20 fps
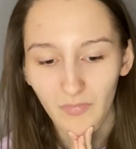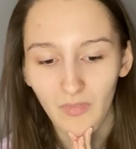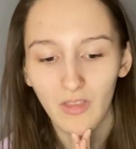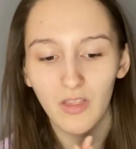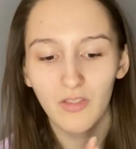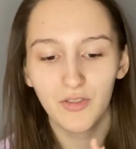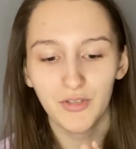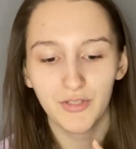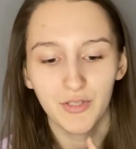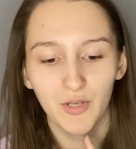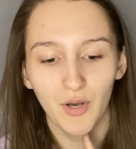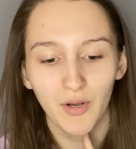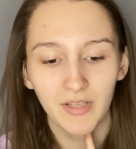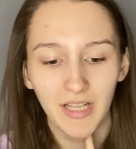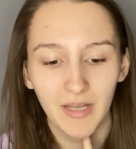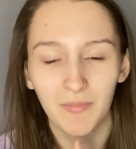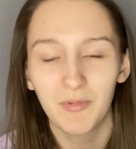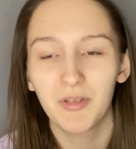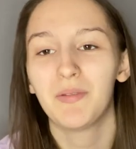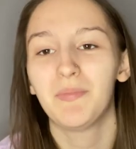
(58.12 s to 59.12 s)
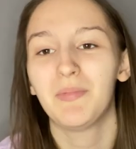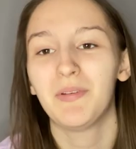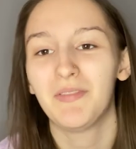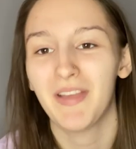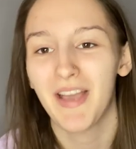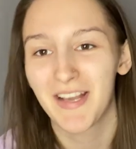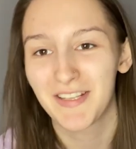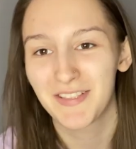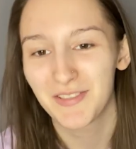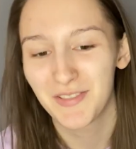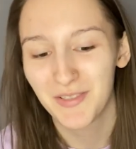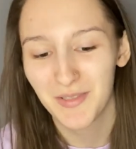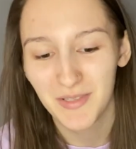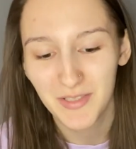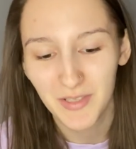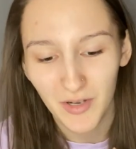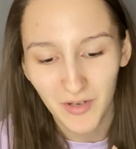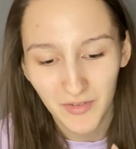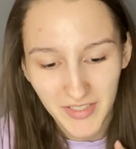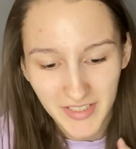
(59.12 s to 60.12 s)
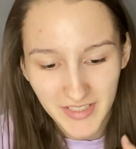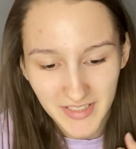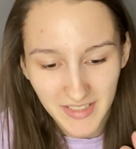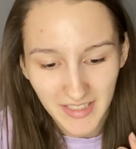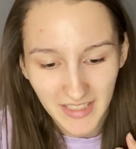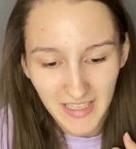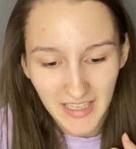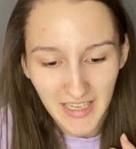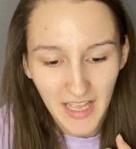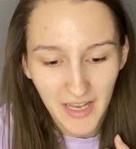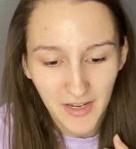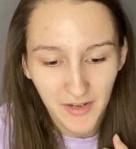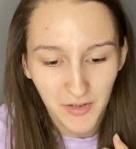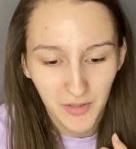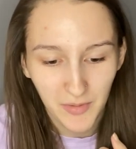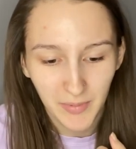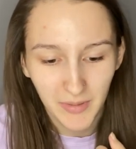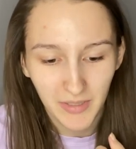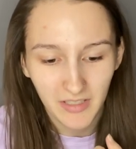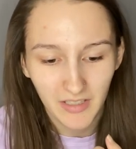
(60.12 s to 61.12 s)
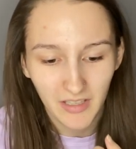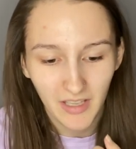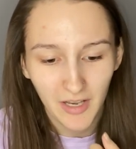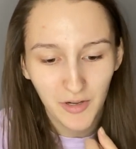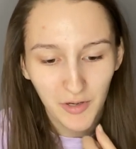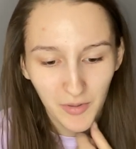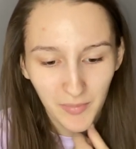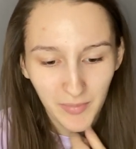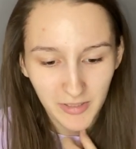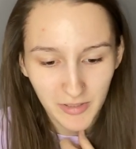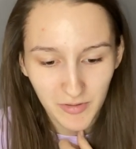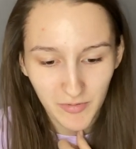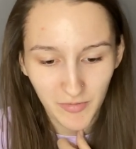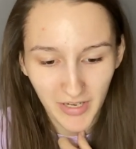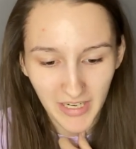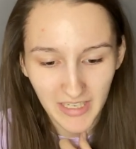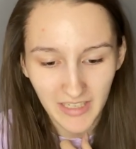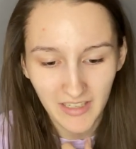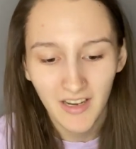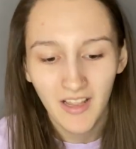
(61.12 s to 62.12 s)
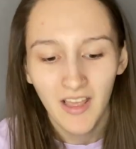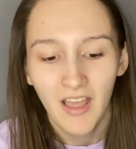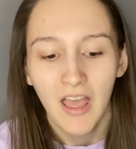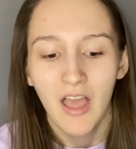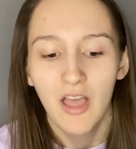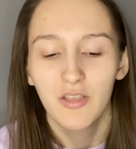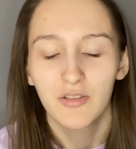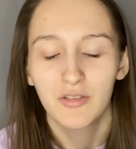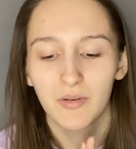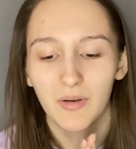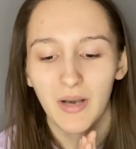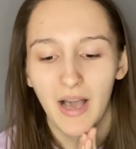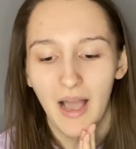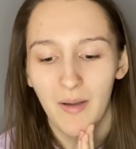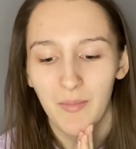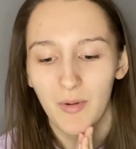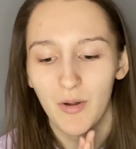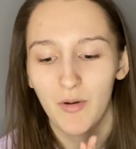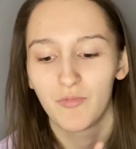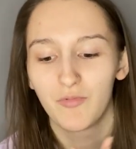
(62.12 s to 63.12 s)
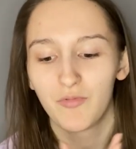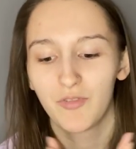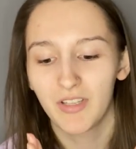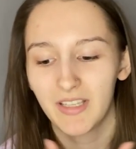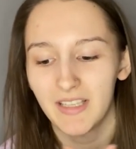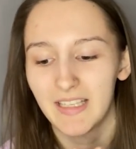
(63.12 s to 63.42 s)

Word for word: The song that I'm going to be reacting to is obviously Anubis Reign, so I'm really